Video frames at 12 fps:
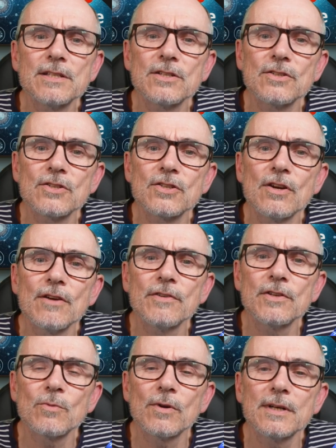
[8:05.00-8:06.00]
and
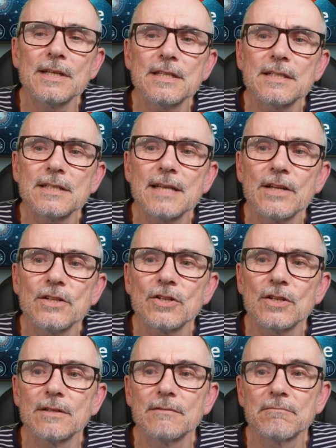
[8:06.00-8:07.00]
surface what needs
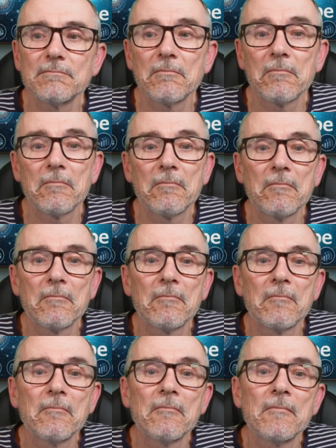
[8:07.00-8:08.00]
attention.
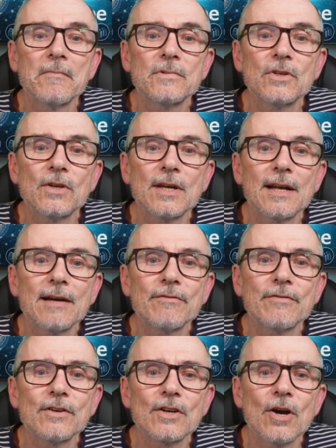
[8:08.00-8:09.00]
You can have
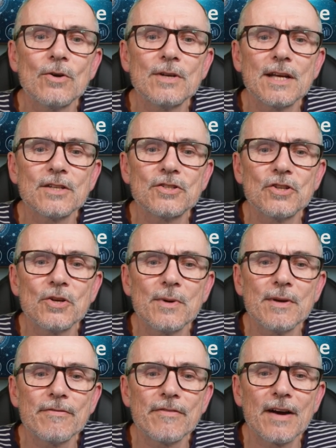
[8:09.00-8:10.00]
Codex,
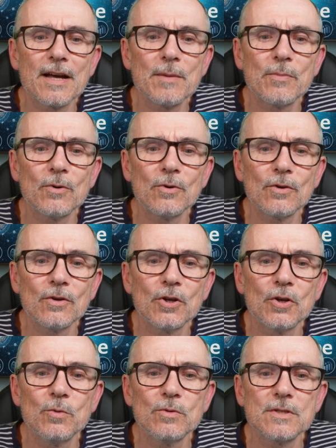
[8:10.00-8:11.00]
Dewey, Fireball,
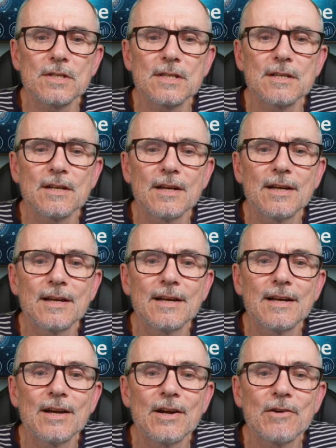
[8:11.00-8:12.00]
Hoots,
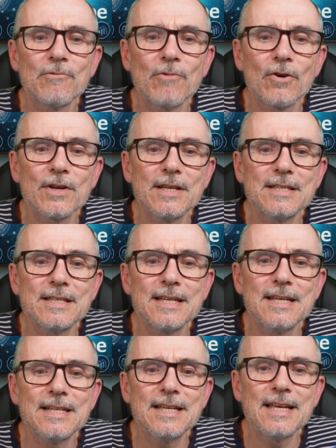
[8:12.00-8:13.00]
Rocky,
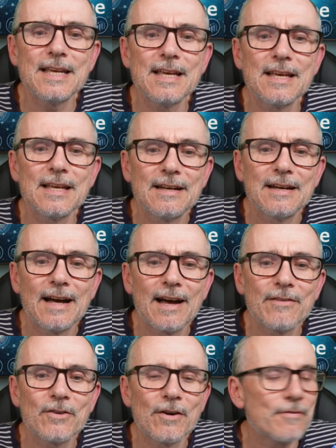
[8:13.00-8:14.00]
Seedy.
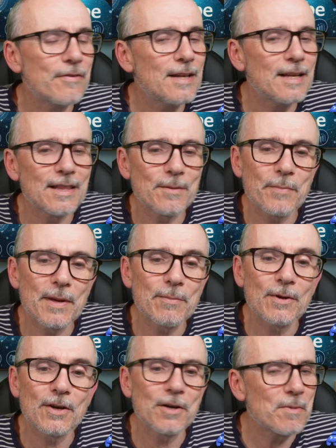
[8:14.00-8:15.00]
I've got a feeling that
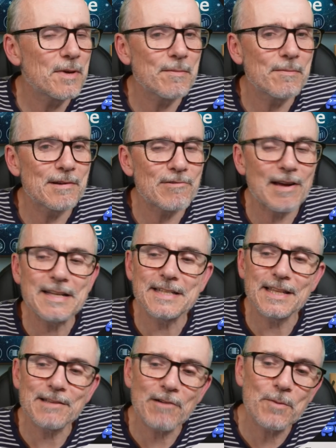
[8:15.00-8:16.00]
people are going to be
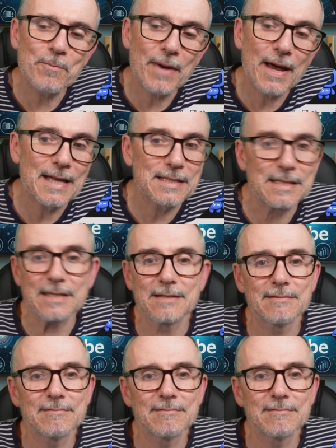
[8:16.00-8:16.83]
creating their own pets.